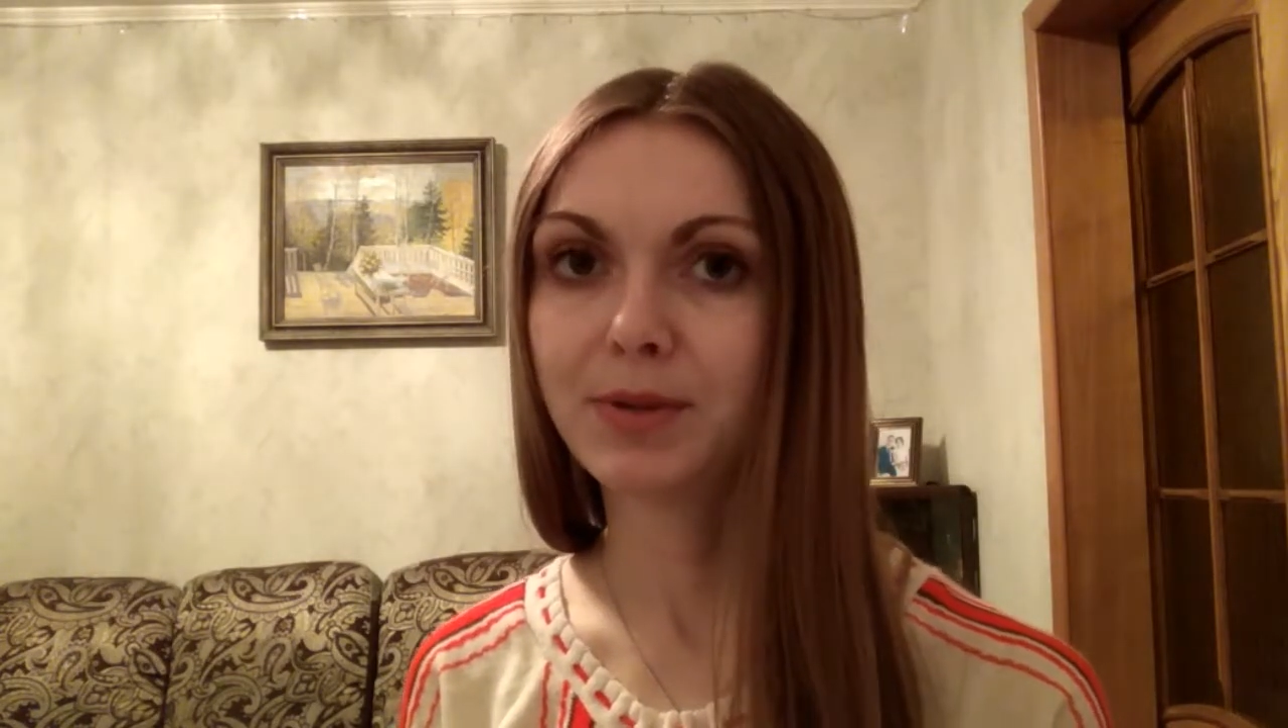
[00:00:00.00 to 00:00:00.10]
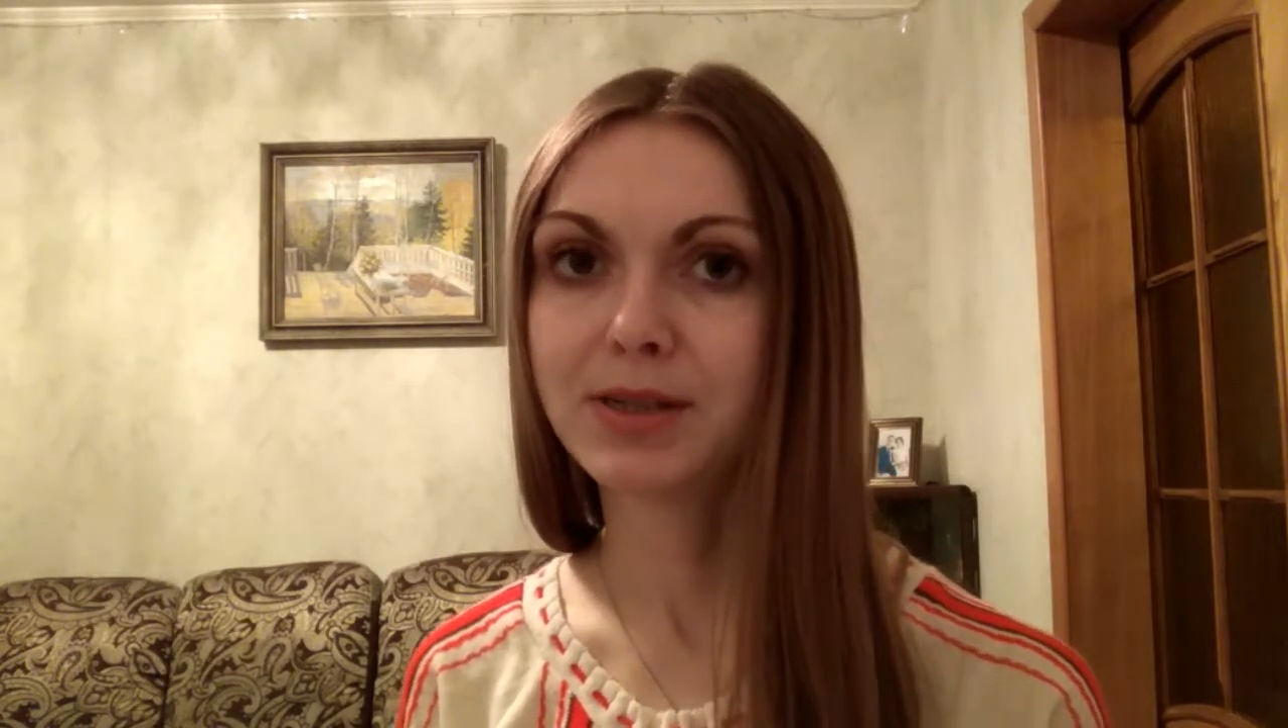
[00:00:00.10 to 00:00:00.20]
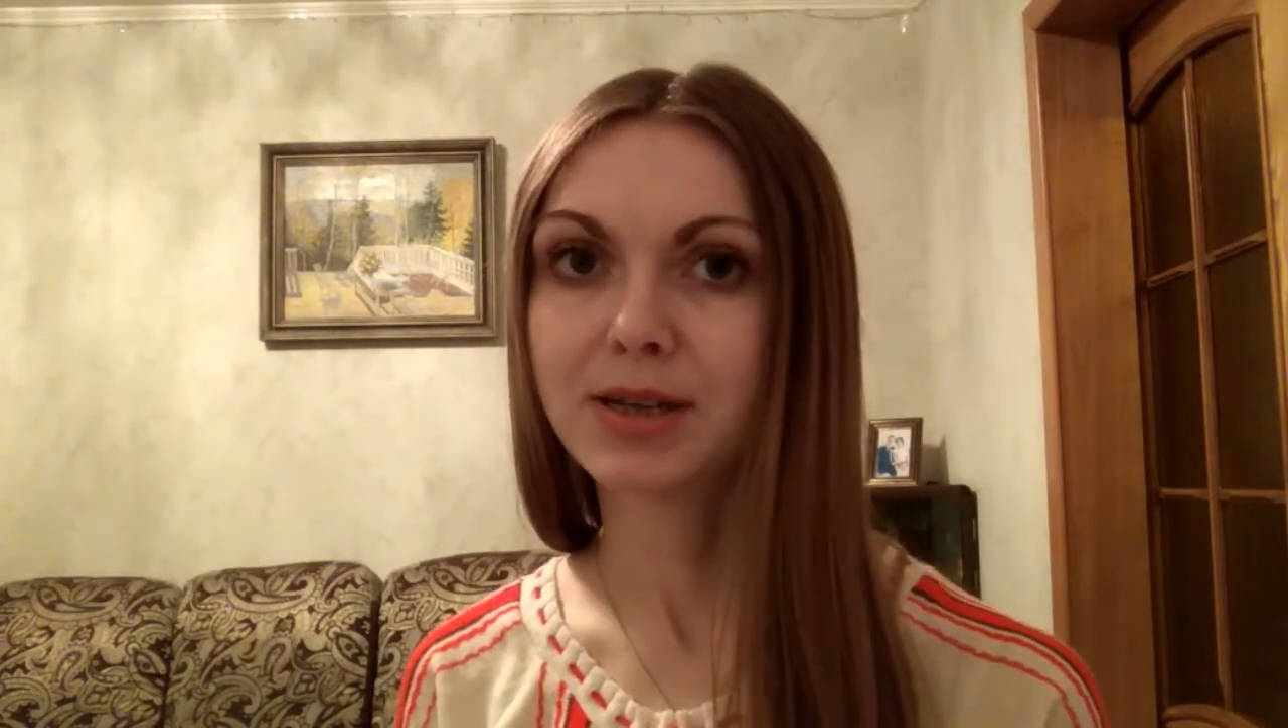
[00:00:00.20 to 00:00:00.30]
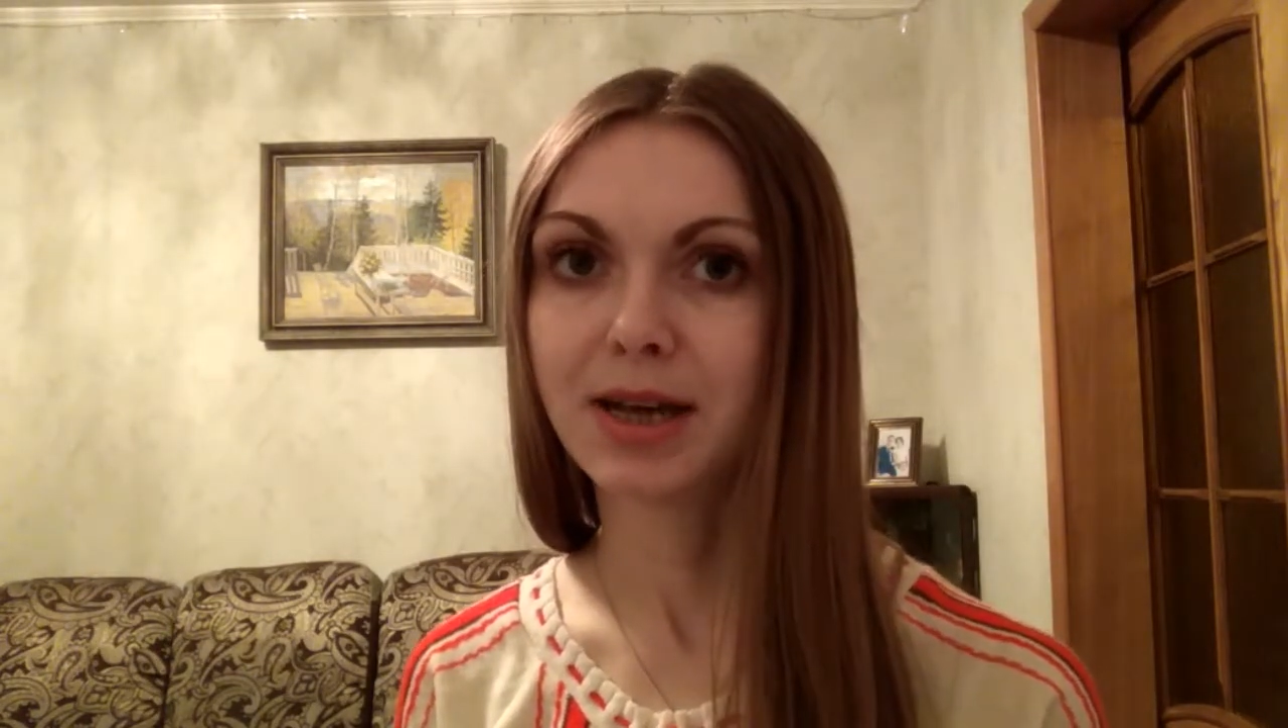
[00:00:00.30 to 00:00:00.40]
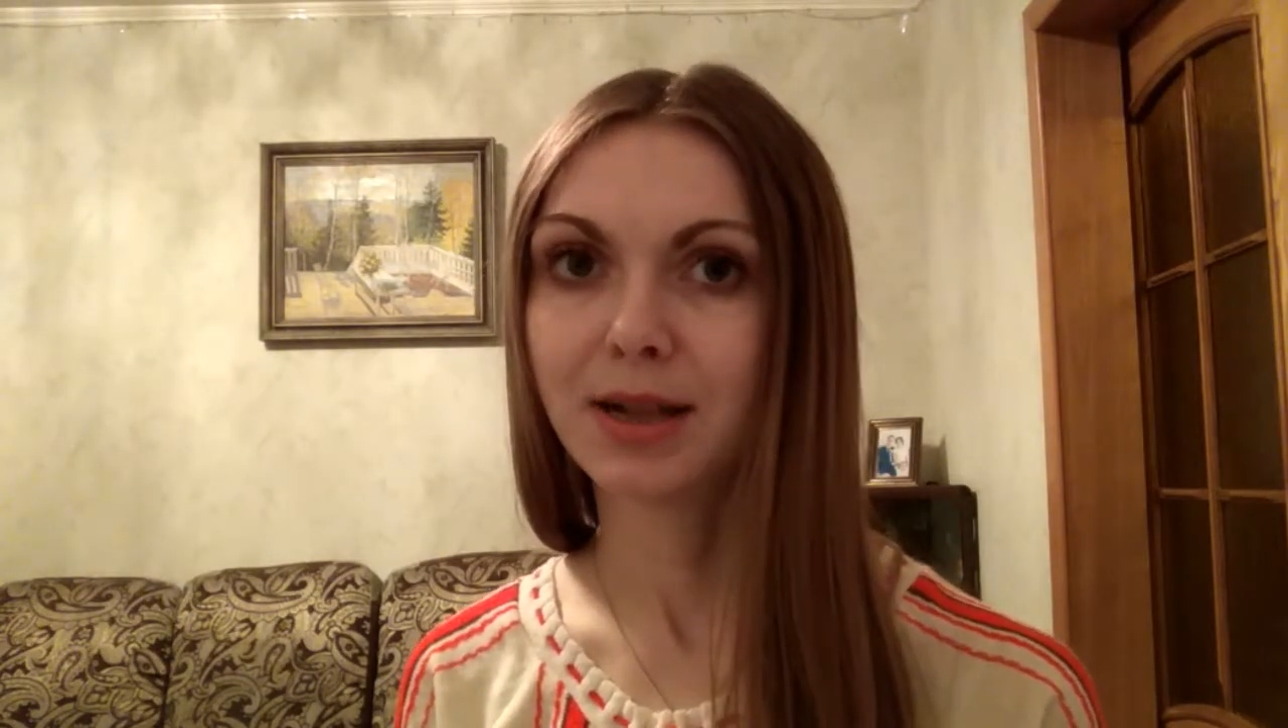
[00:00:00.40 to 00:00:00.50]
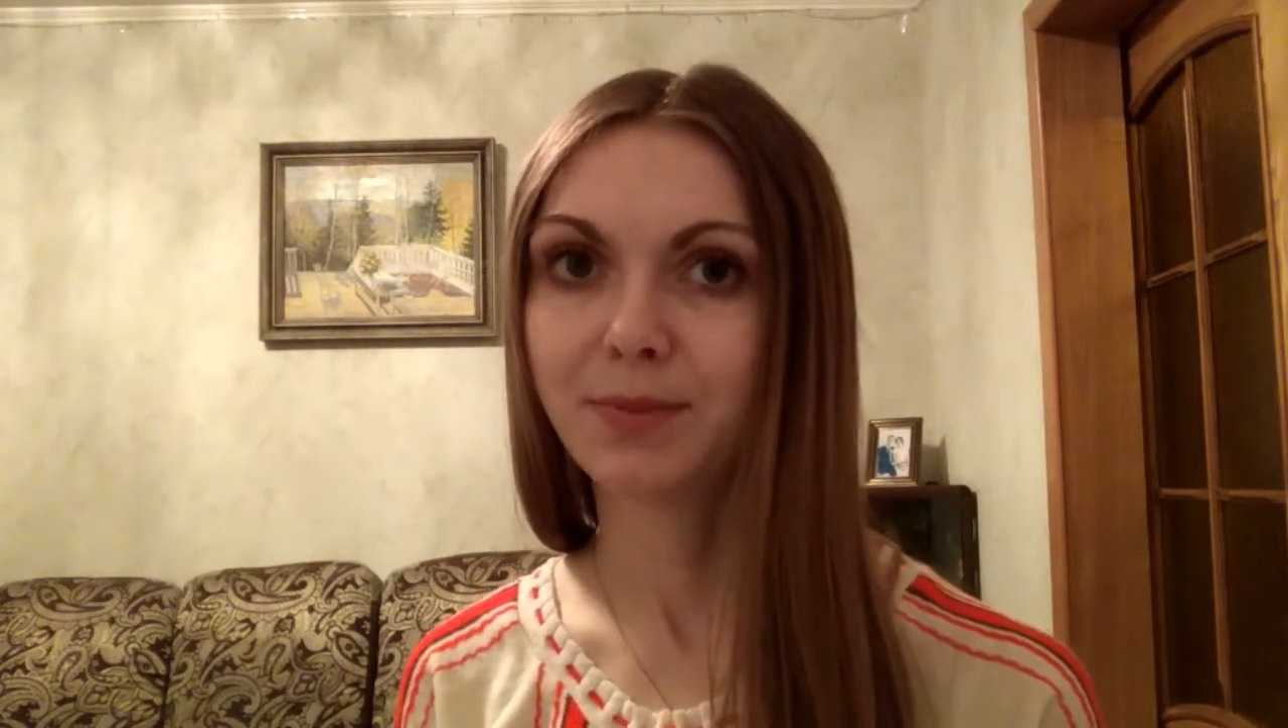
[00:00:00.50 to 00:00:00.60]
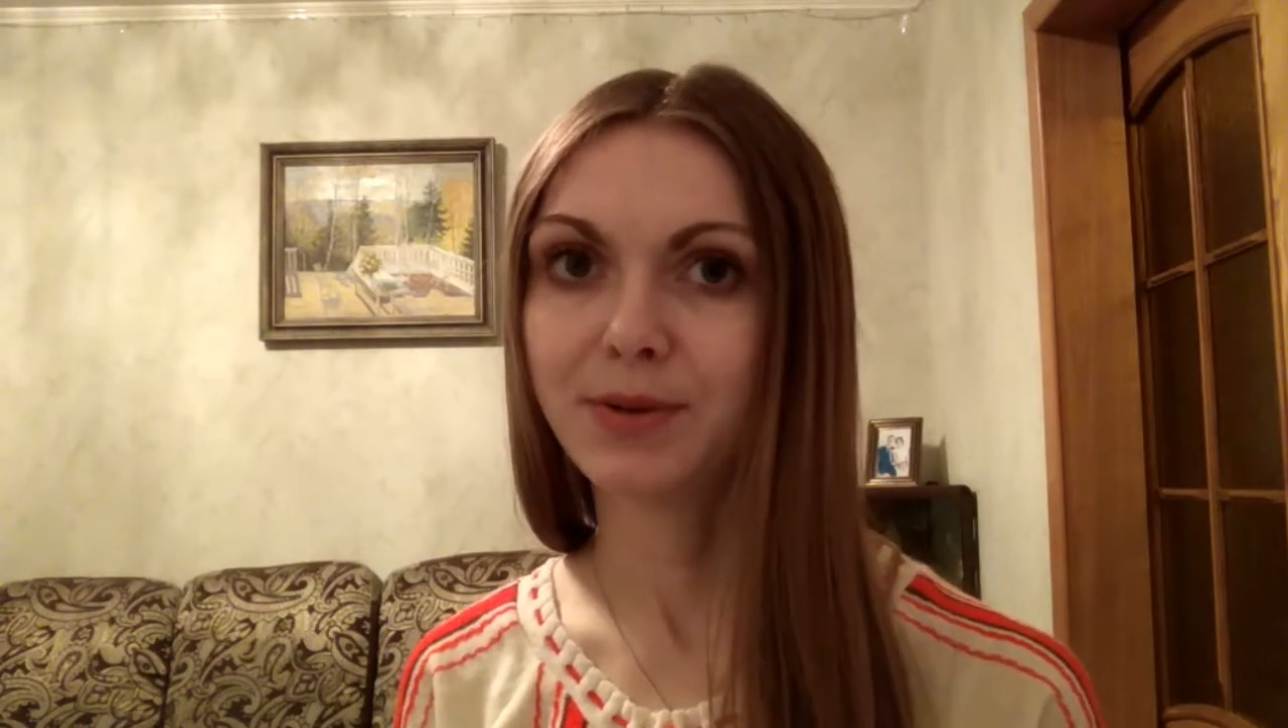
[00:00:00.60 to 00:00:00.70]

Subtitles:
to help